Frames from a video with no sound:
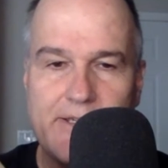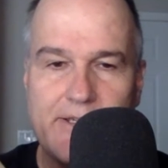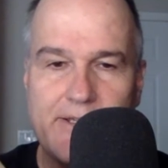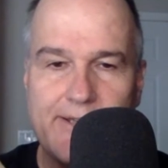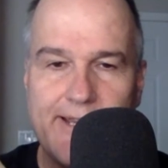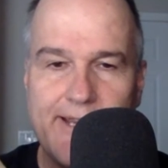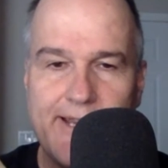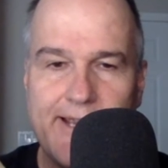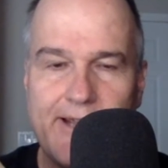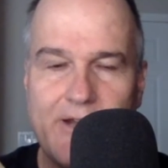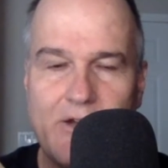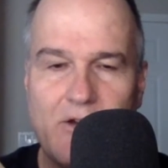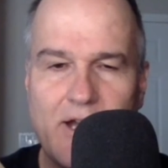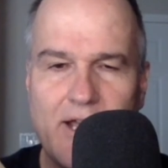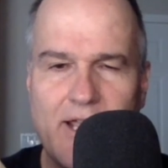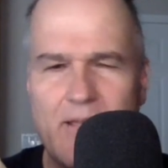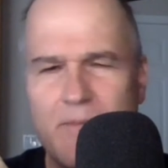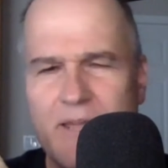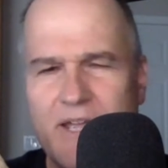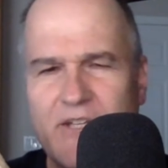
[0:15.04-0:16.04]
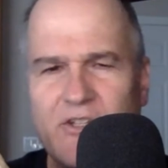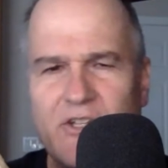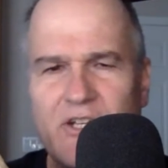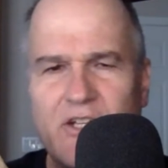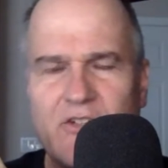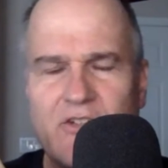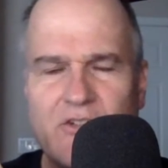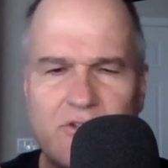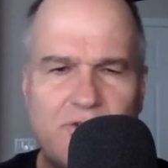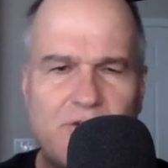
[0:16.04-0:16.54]
Now, I imagine
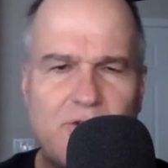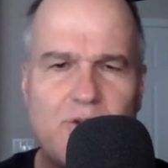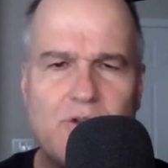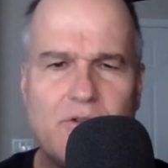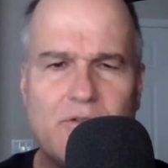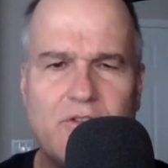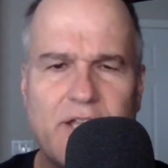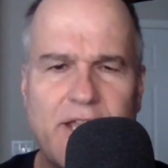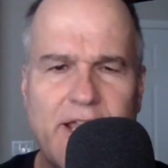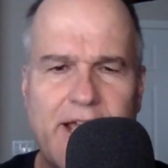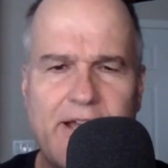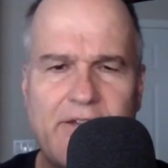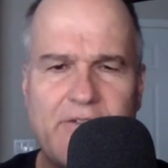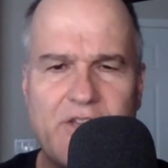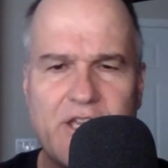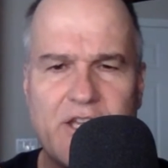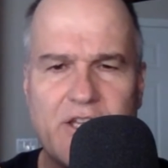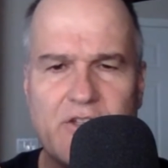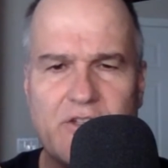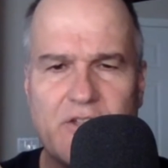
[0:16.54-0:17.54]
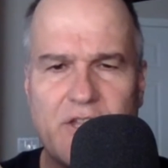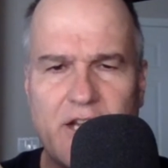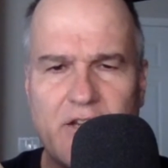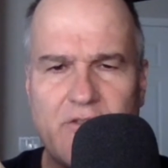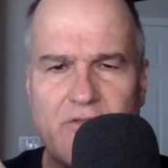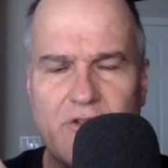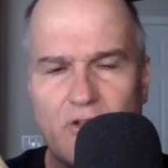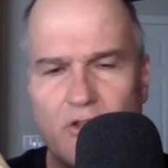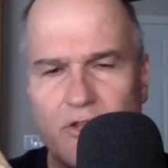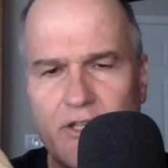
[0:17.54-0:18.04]
it's intuitively obvious that
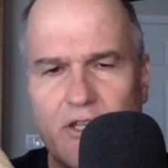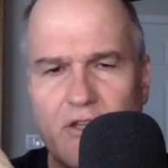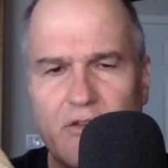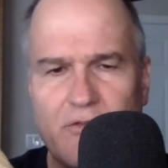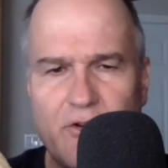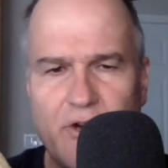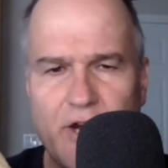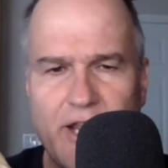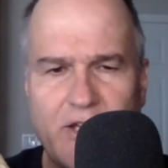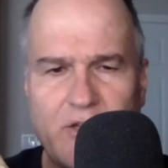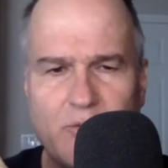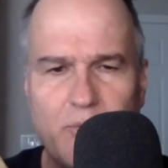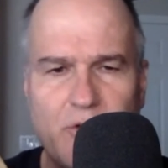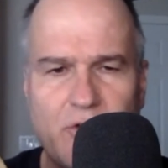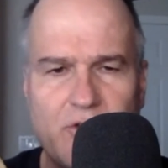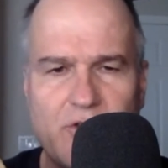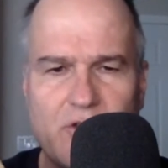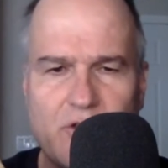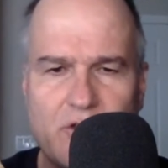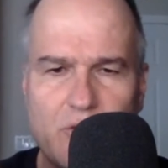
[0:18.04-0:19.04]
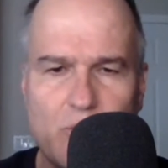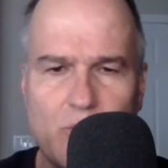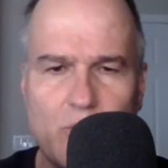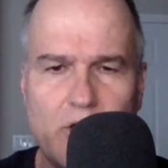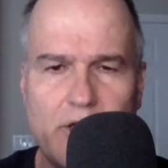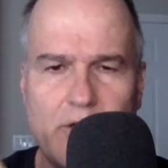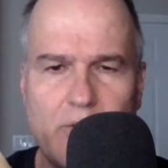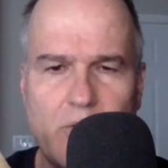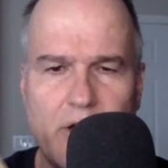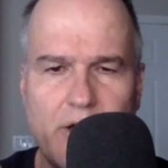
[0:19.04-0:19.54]
if you're looking for experts and you
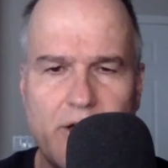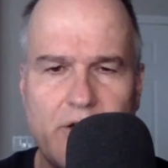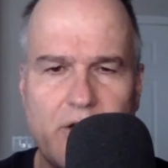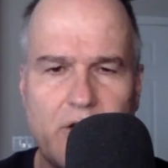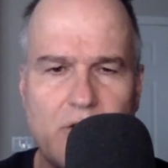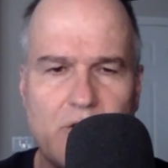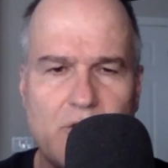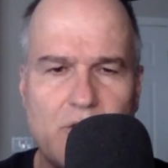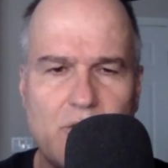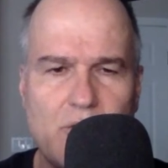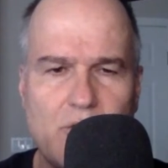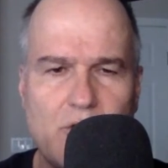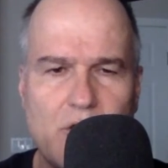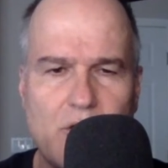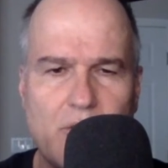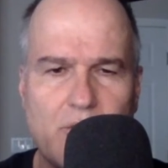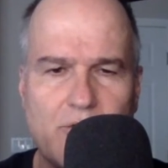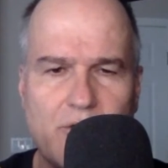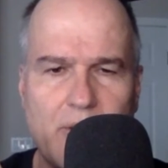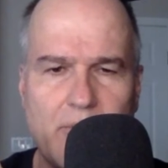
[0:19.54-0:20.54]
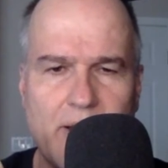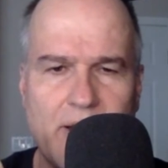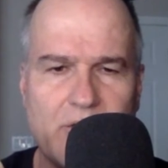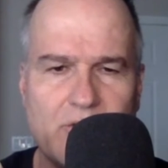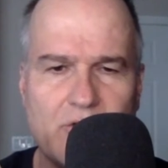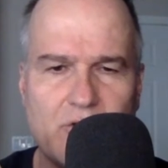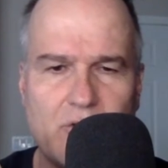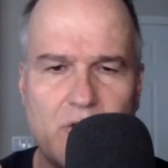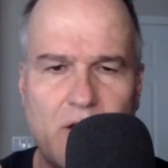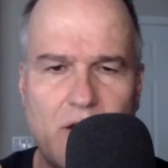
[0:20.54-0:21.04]
really want to know who knows about
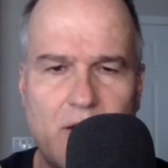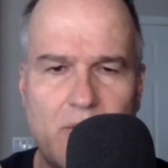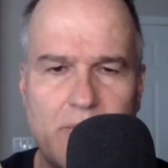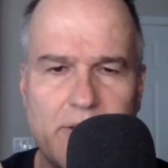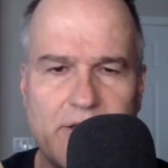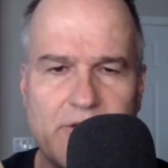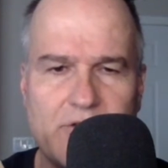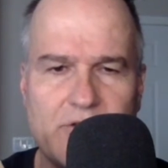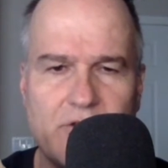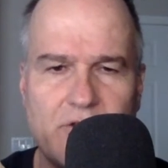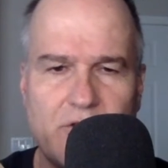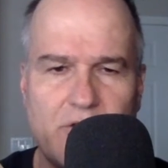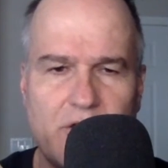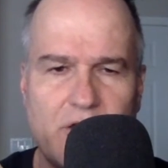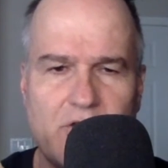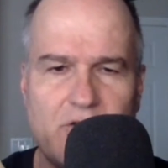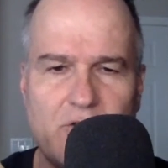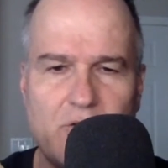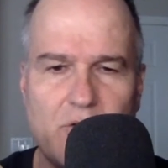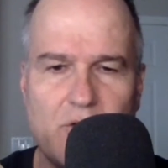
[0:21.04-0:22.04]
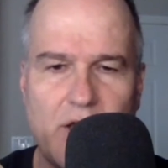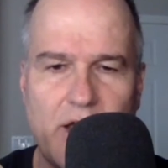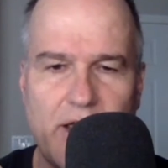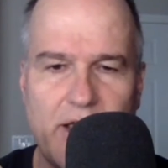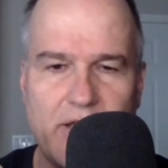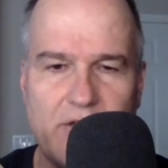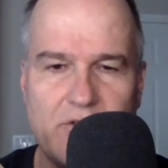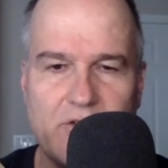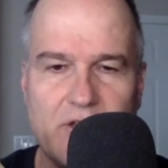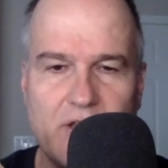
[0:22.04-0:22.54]
Scrum, it's these two
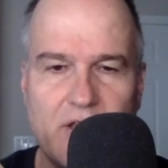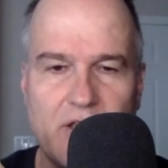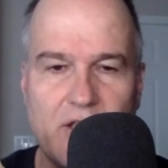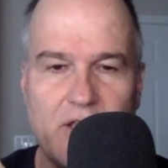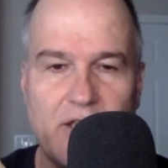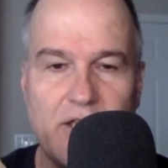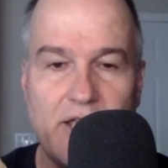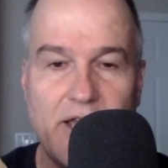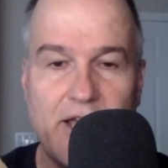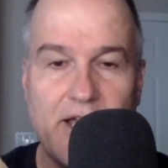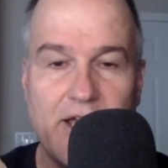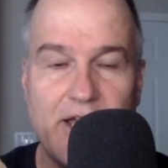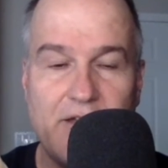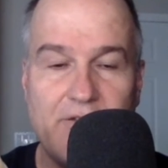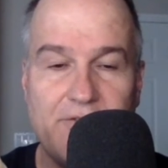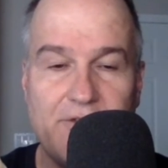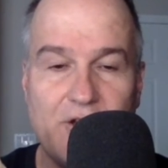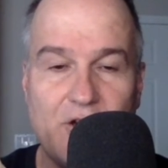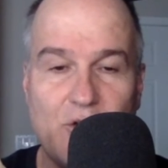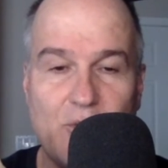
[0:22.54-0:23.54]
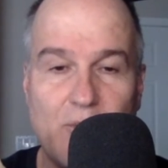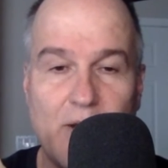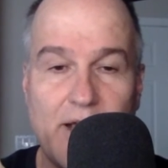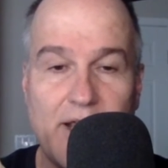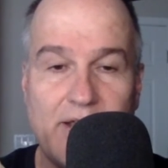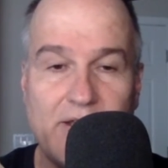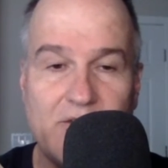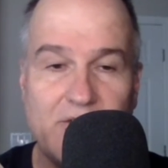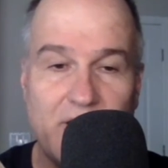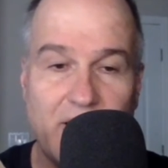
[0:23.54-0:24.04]
guys. Uh, if you don't
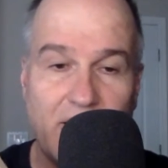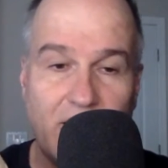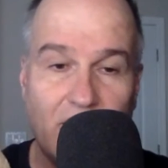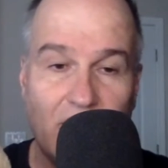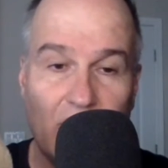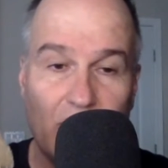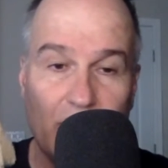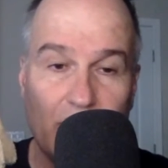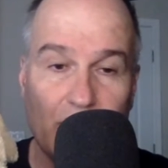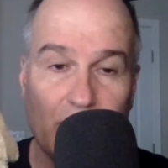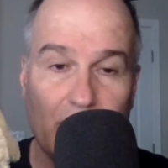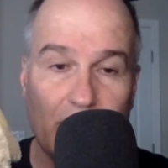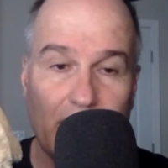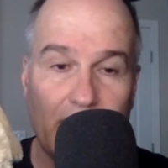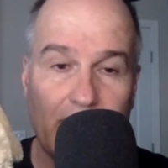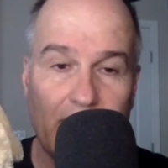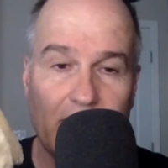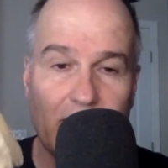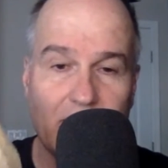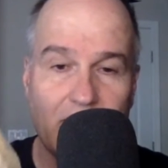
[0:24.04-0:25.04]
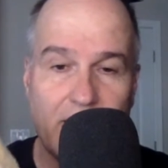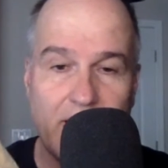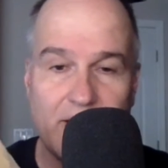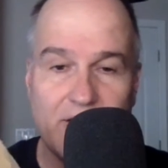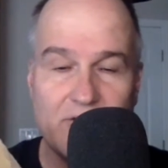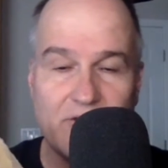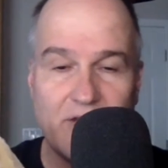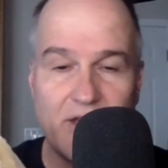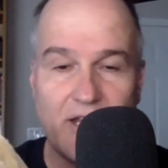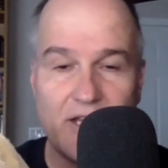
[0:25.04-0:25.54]
mind, say hello to Nike
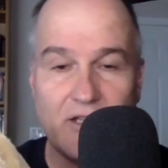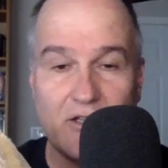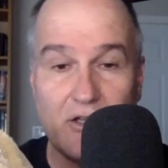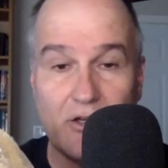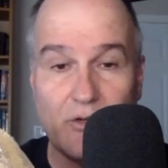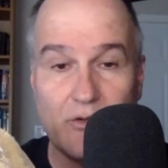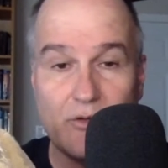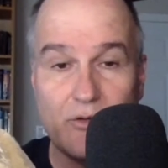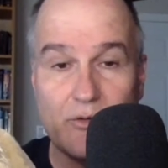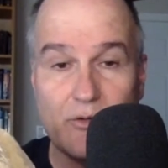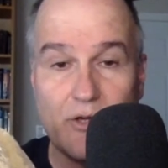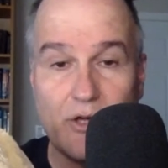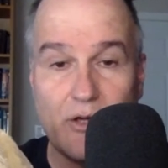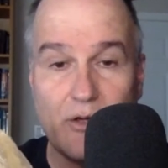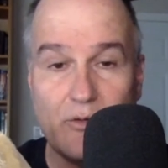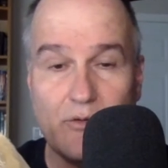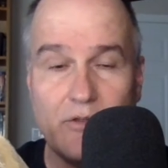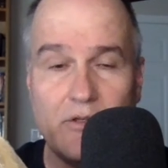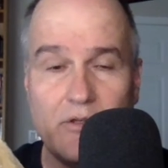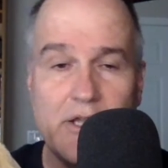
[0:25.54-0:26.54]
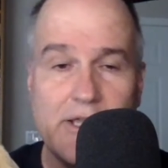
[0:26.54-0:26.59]
and say hello to Cohn